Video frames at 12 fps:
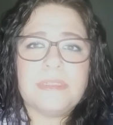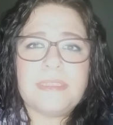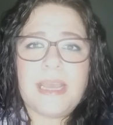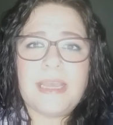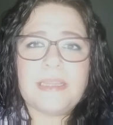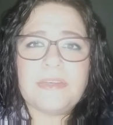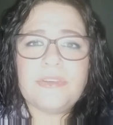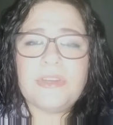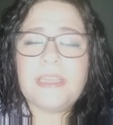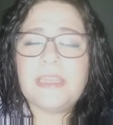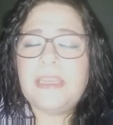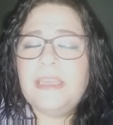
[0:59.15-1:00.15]
a diet
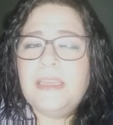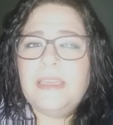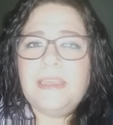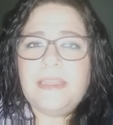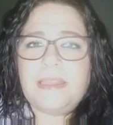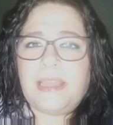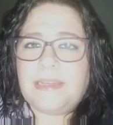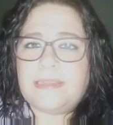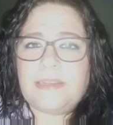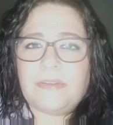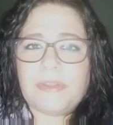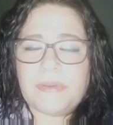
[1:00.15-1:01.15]
drink, they
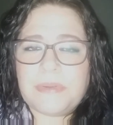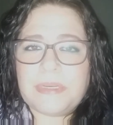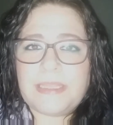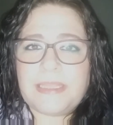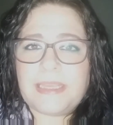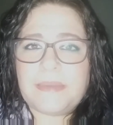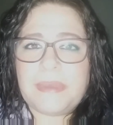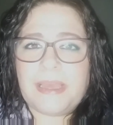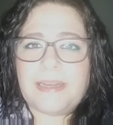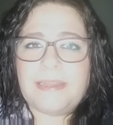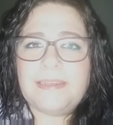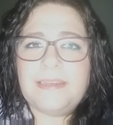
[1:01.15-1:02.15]
just don't know what to think
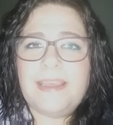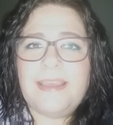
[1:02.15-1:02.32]
about it.